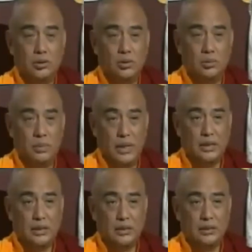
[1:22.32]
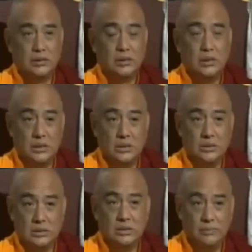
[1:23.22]
practice
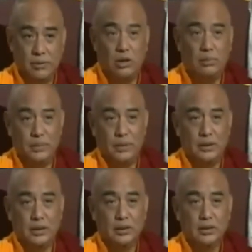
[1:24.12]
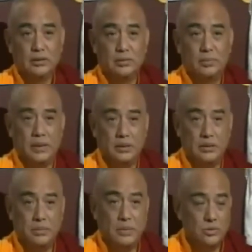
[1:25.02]
is developing
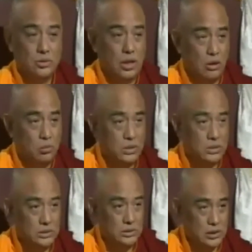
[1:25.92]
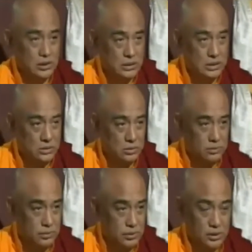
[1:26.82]
depends on how much that sense
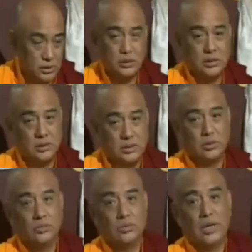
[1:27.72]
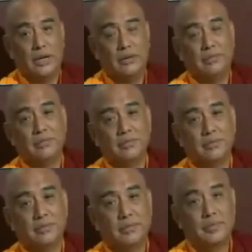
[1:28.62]
of renunciation you have.
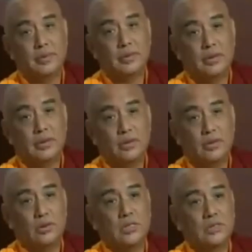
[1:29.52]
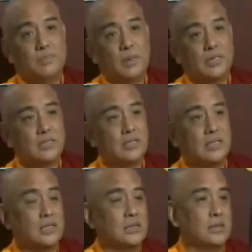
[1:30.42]
Not just
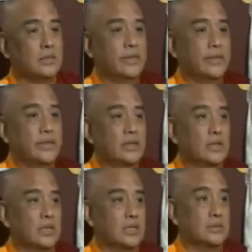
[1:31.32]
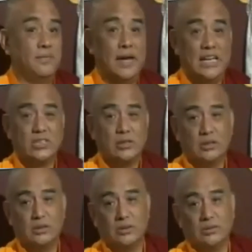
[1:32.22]
practicing as a
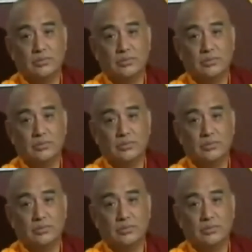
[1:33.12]
fashion.